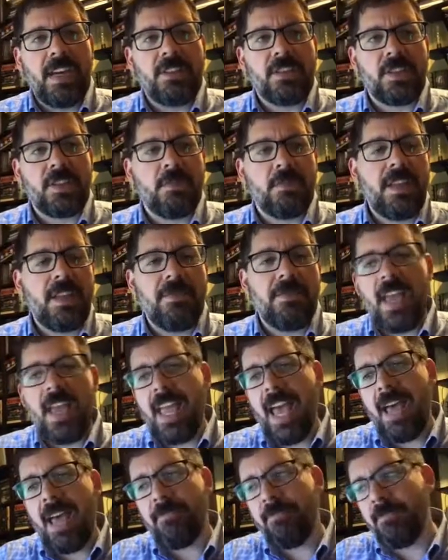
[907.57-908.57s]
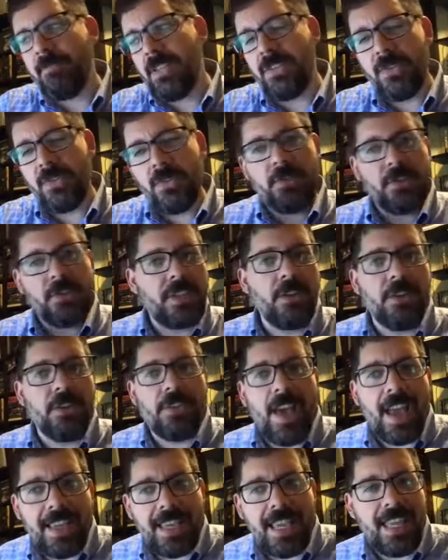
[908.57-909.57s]
somebody, if they happen to steal
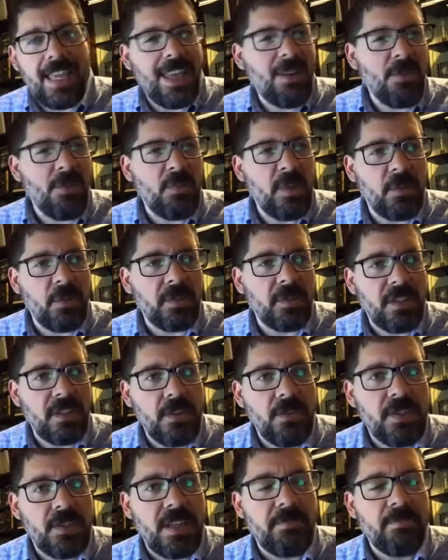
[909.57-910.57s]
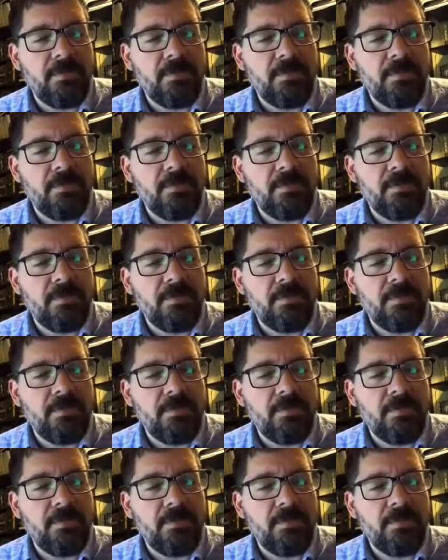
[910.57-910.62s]
that key, they wouldn't be able to use it.